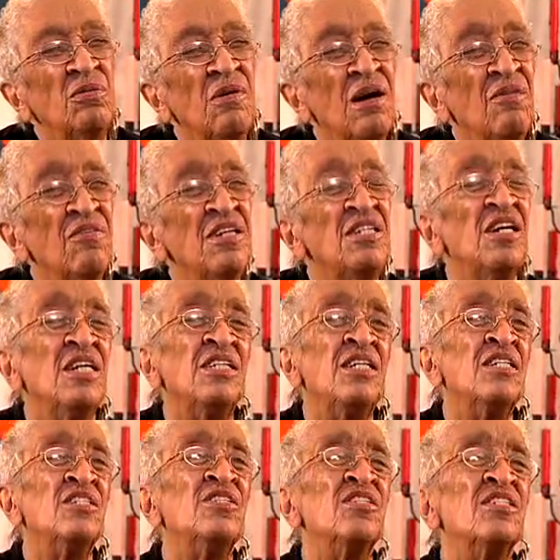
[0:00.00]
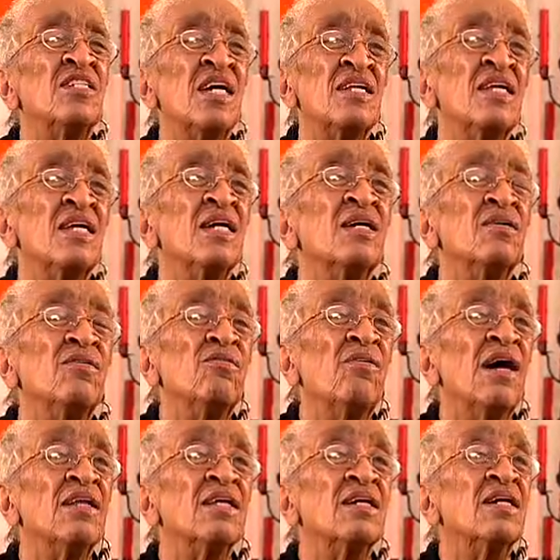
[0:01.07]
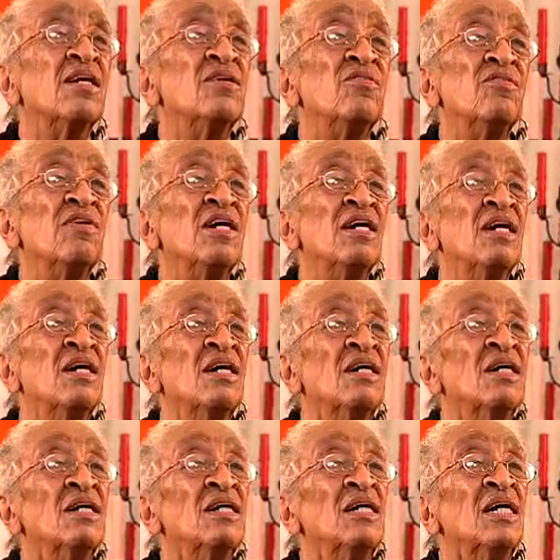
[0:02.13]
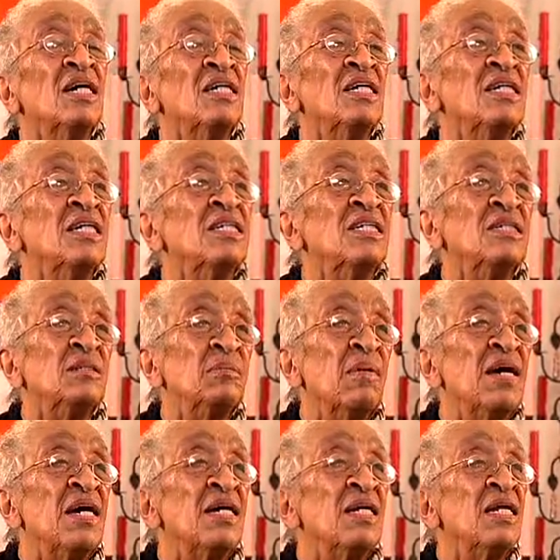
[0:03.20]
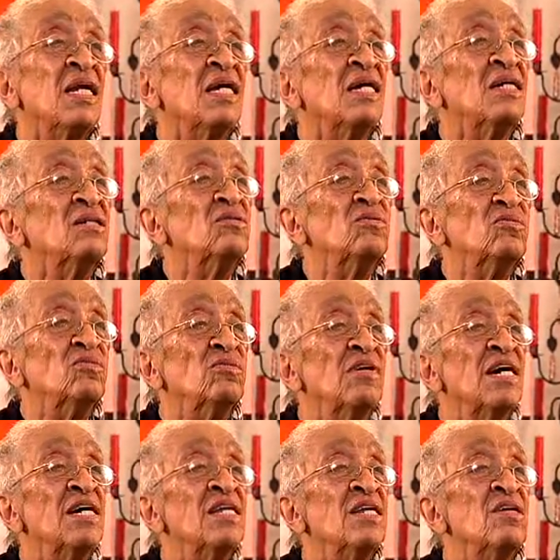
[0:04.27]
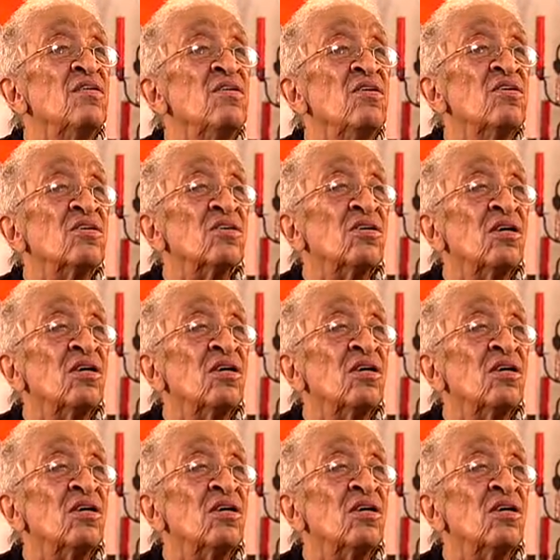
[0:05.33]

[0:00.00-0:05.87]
12 editions, I think, throughout the country. And this man who ran the New York